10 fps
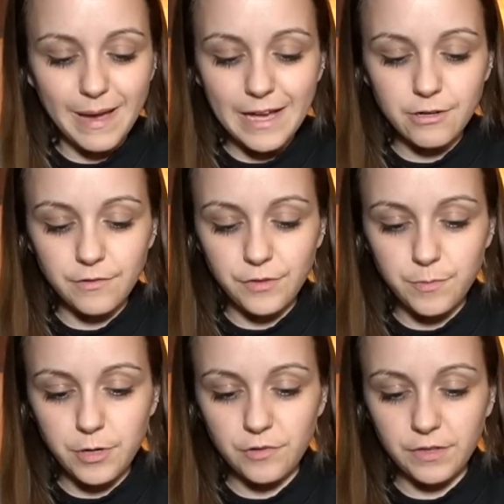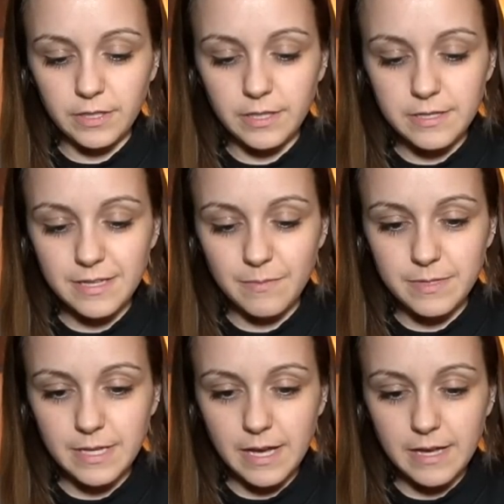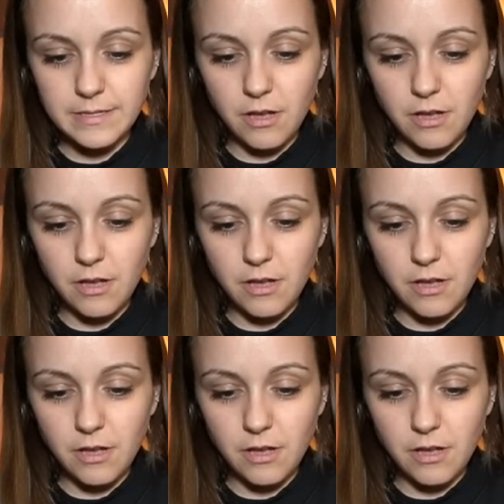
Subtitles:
matter if they're perfectly the same size.